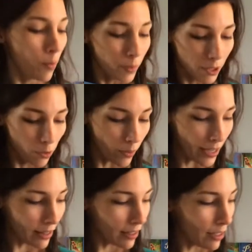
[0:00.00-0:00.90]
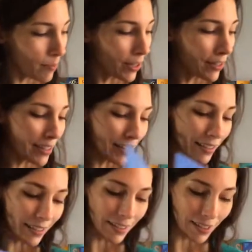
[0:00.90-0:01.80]
But the great thing about
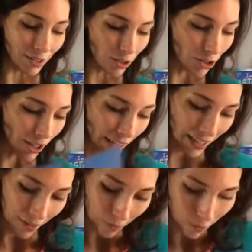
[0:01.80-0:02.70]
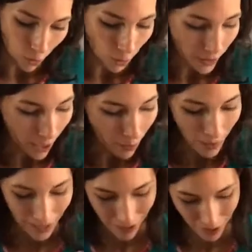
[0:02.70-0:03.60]
these is these giant fold-out
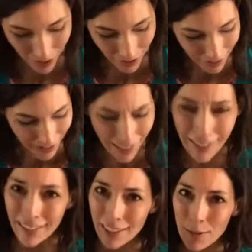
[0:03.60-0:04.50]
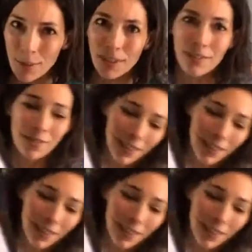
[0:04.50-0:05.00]
pages. Can you believe